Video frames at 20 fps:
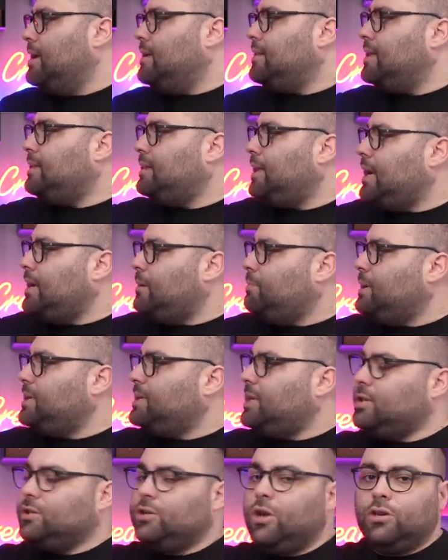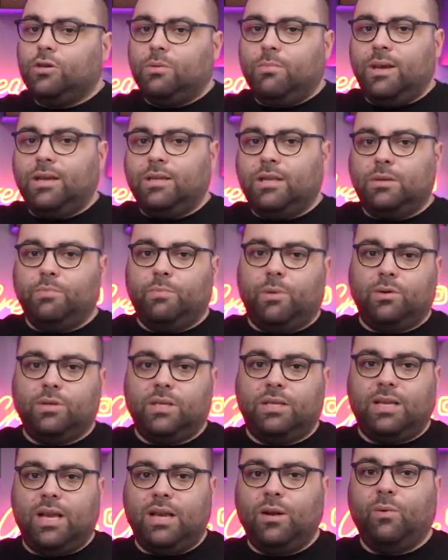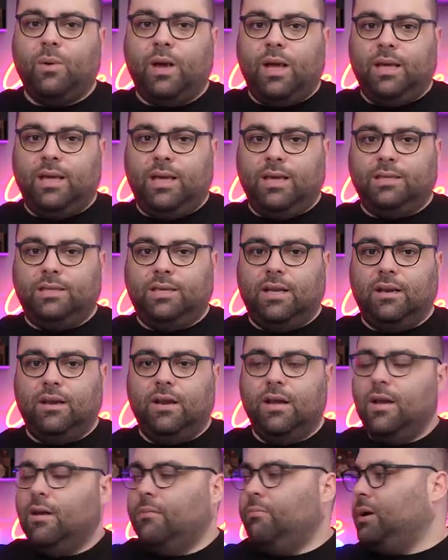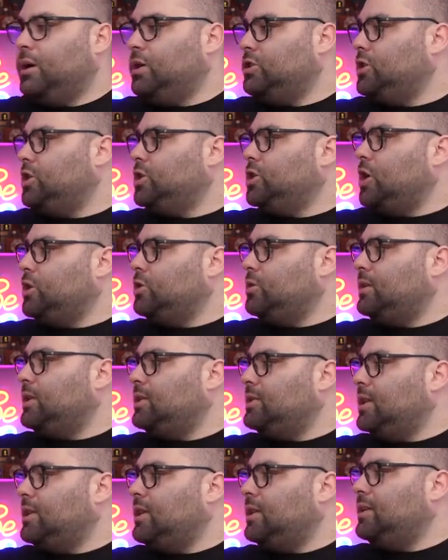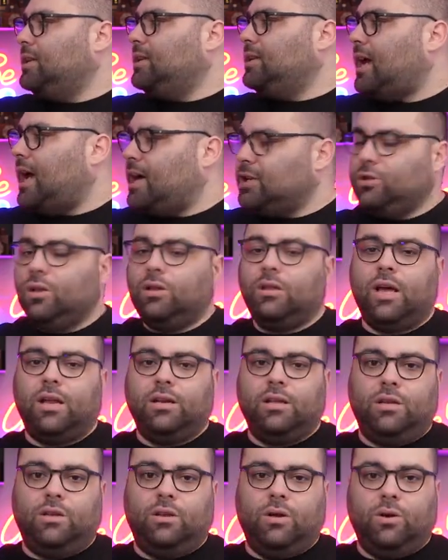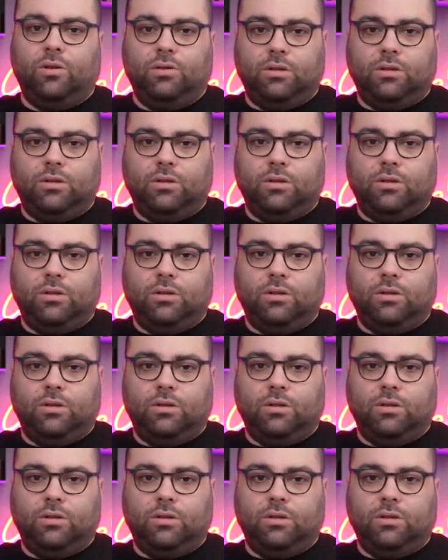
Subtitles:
the trained pixel is going to make this process anyway easier because it's going to understand that it has to target